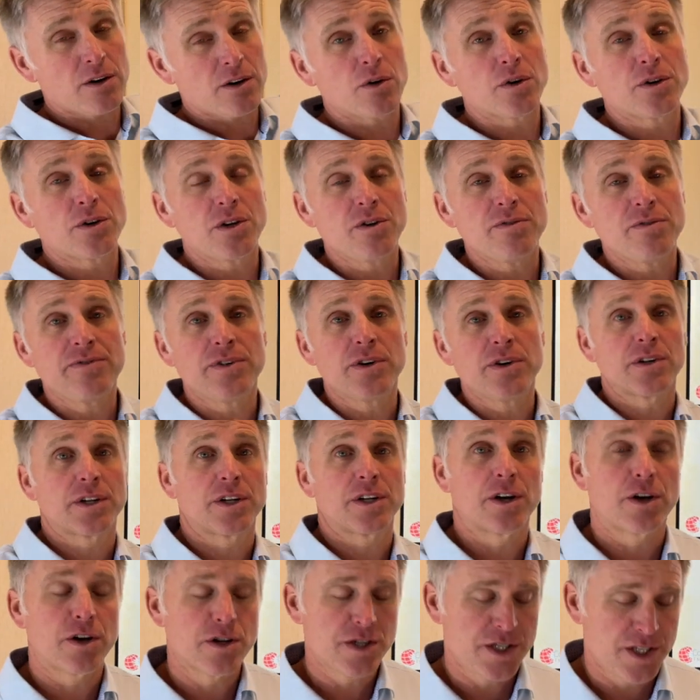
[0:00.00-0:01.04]
Or do you feel an
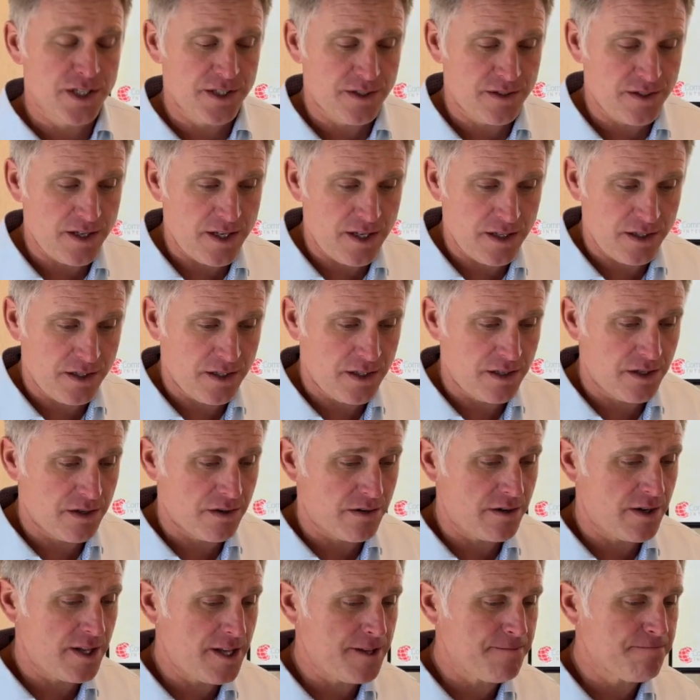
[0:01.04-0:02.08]
urgency to
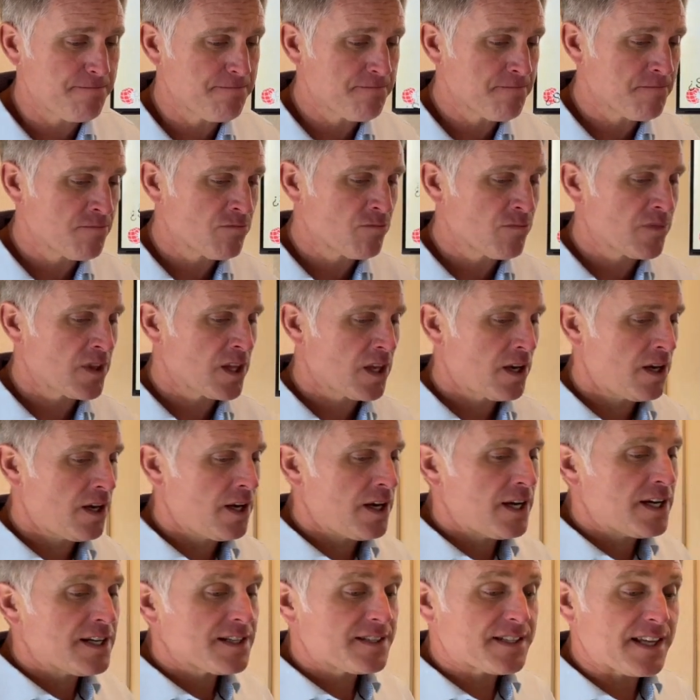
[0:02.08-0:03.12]
urinate?
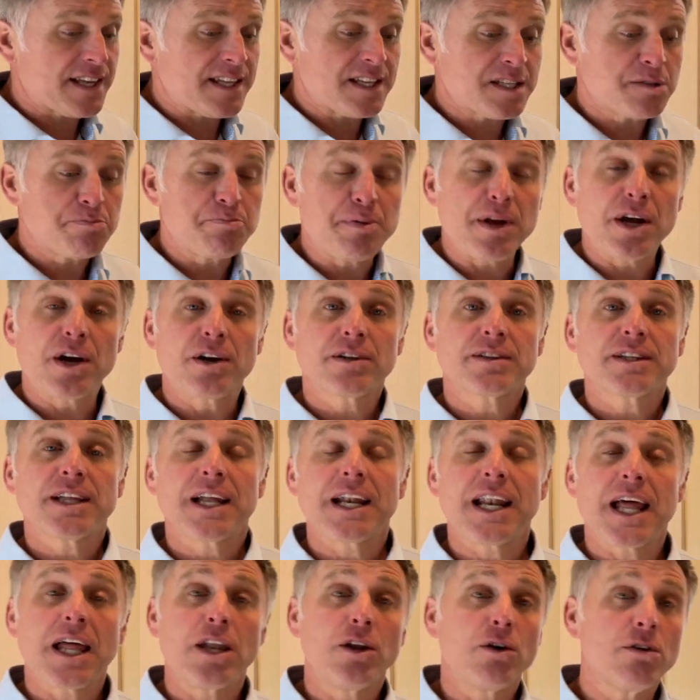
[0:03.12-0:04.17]
¿Se despierta en
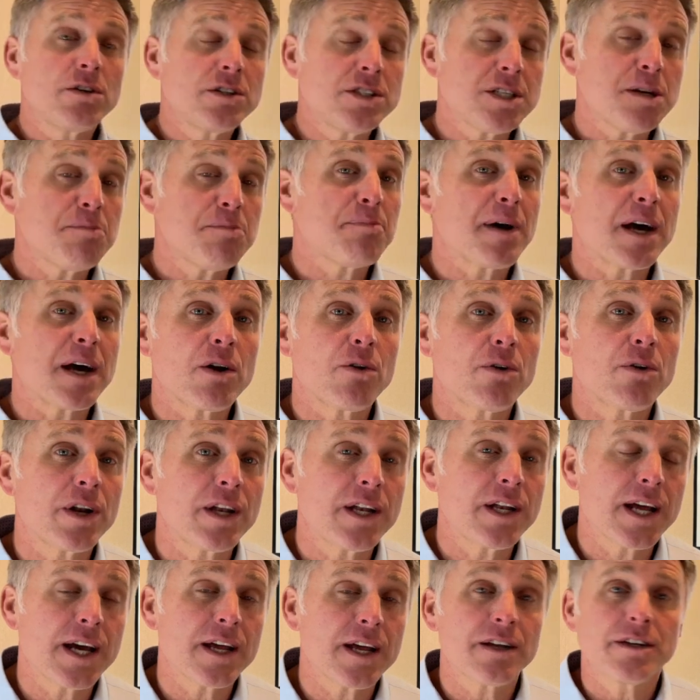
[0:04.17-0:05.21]
la noche para
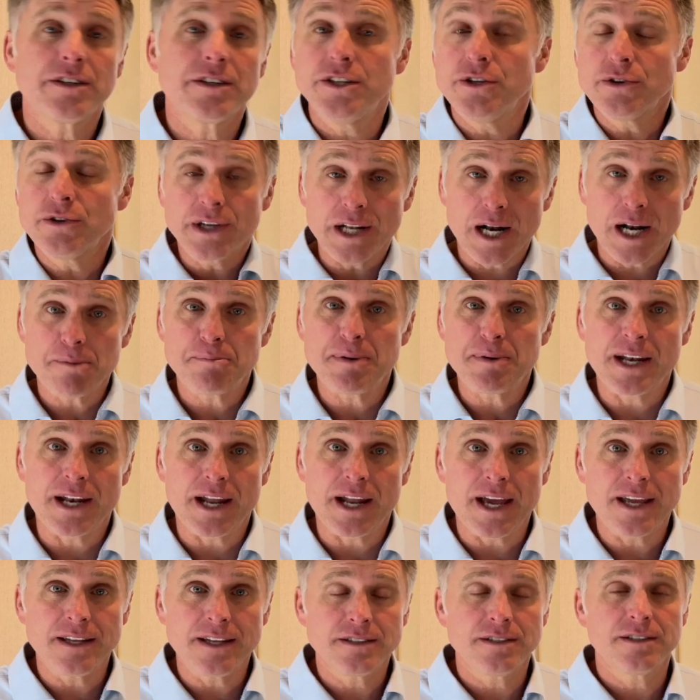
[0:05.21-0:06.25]
orinar? Do you get up at
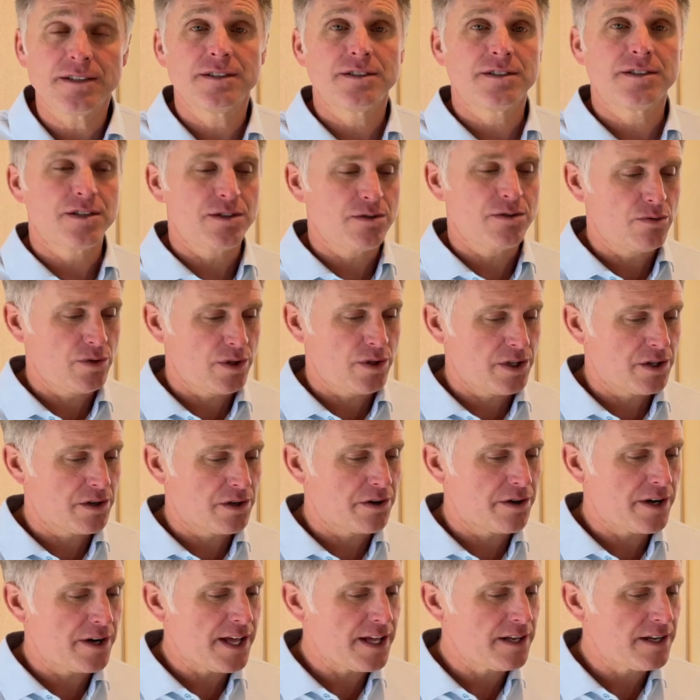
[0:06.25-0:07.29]
night to
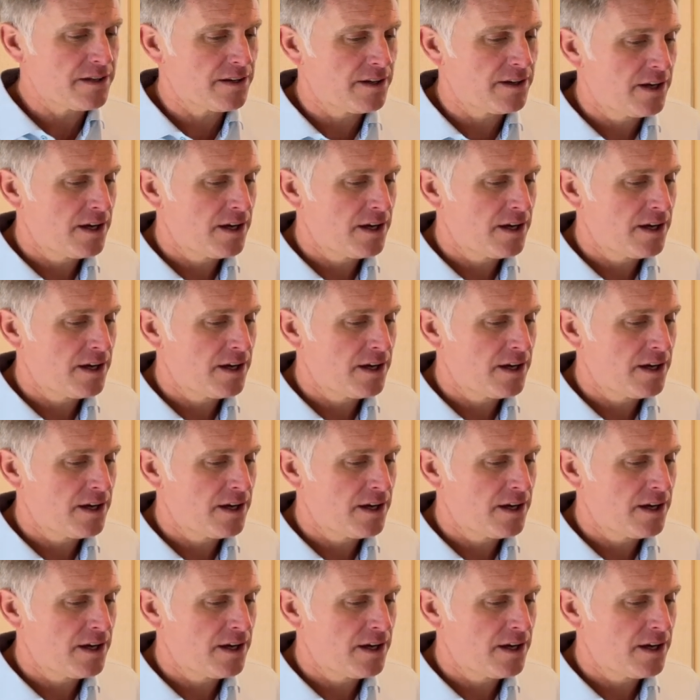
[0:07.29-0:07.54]
urinate?